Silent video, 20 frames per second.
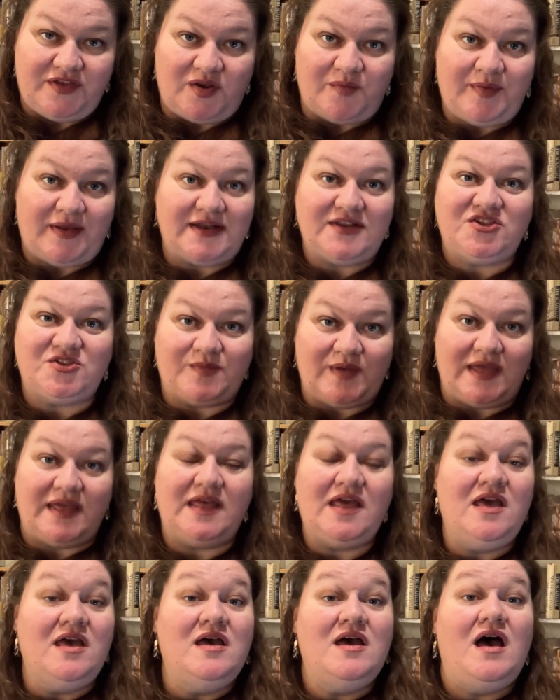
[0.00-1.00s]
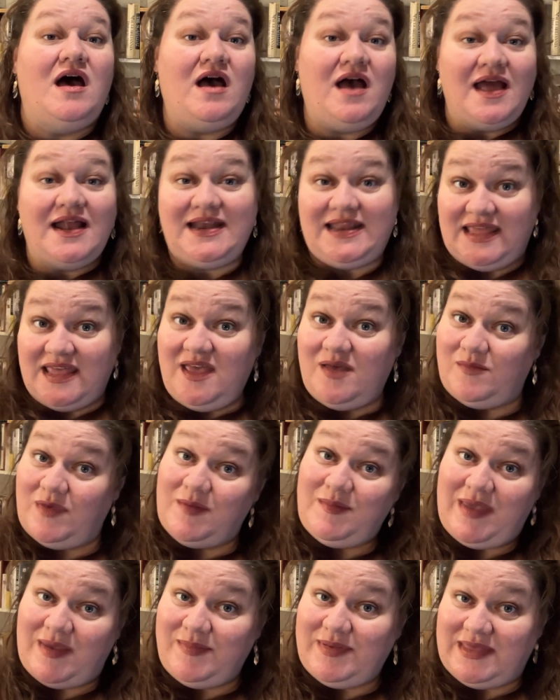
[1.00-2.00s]
punishment on him,
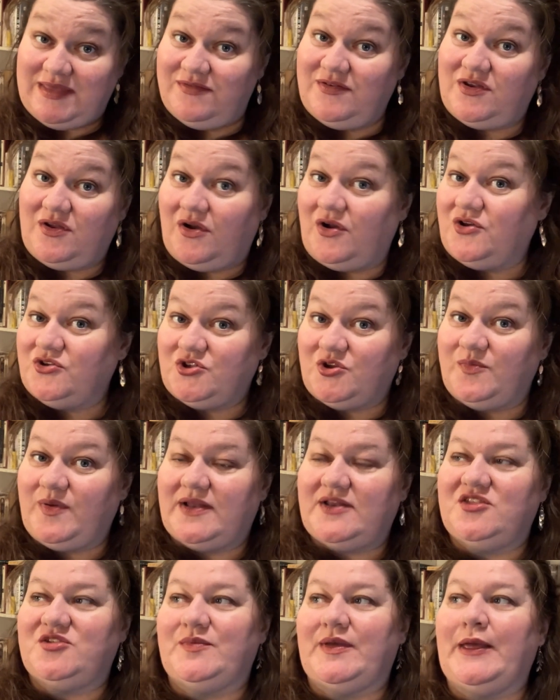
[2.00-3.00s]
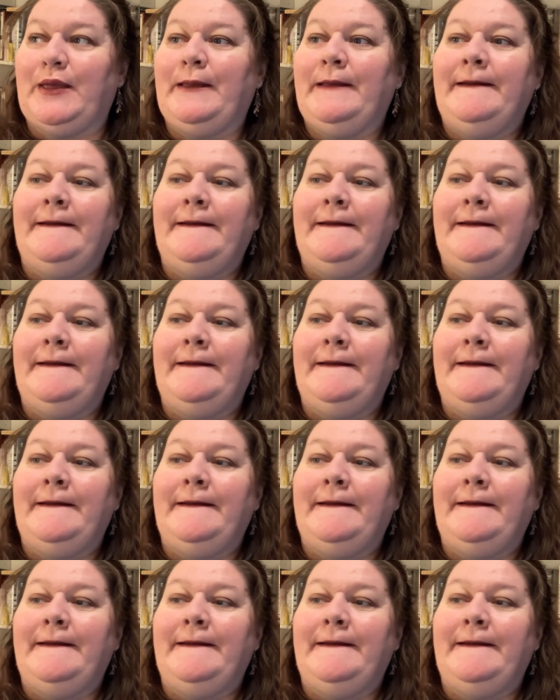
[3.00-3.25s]
maybe even a harsher punishment.